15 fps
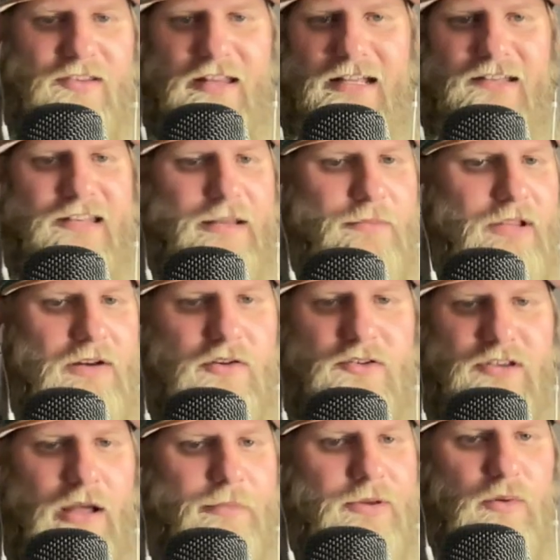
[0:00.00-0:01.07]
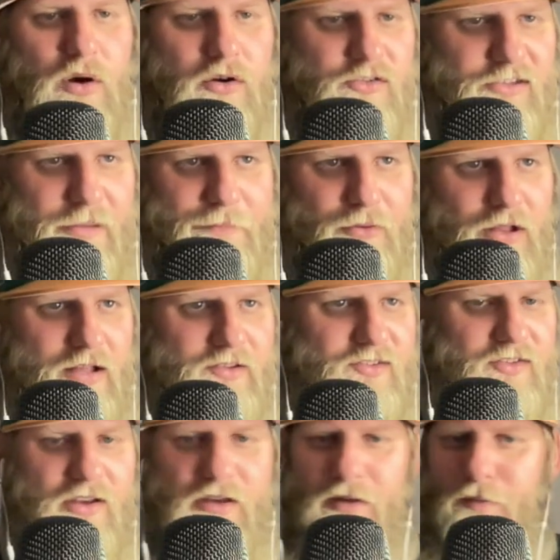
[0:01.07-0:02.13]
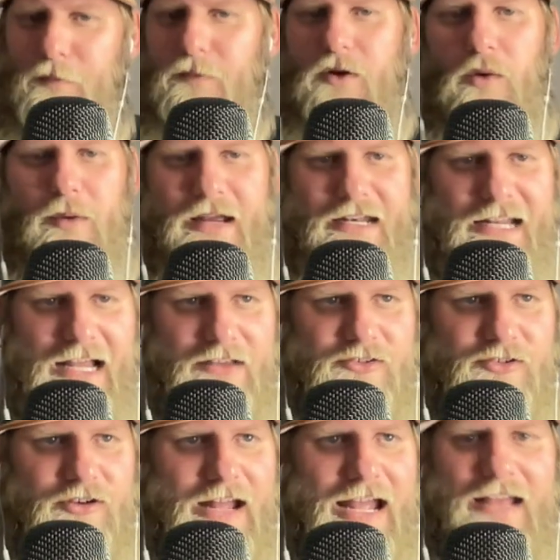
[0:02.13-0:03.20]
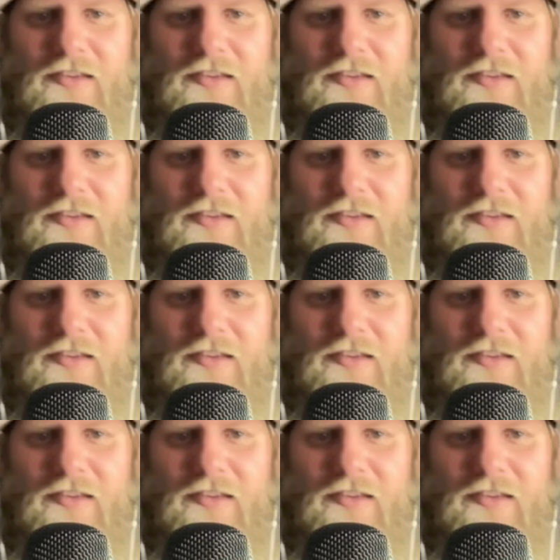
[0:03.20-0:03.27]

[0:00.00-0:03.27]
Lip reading: I think team leader in WRC plus going into yesterday.